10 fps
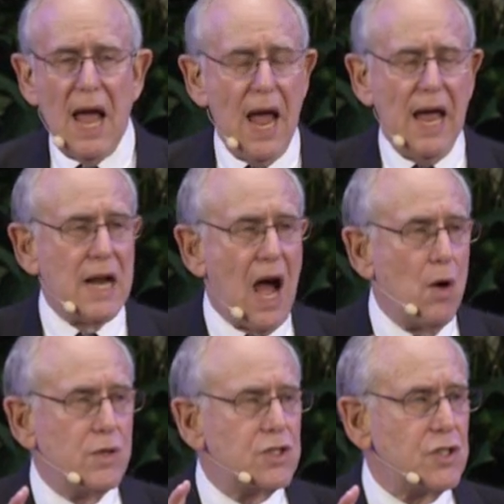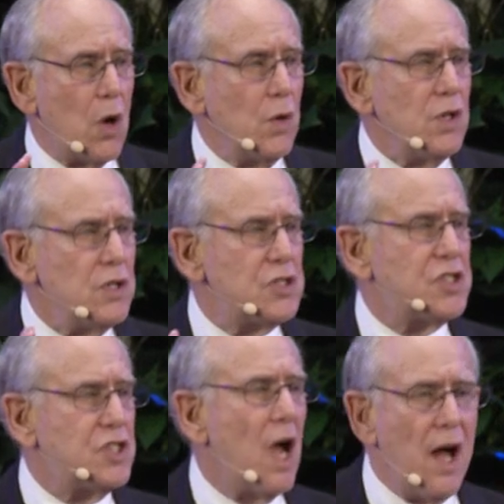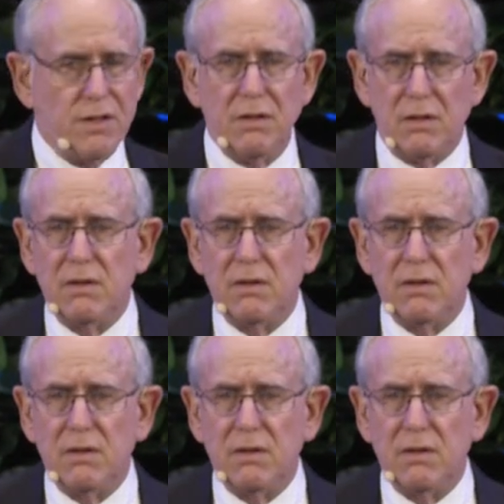And I was so stunned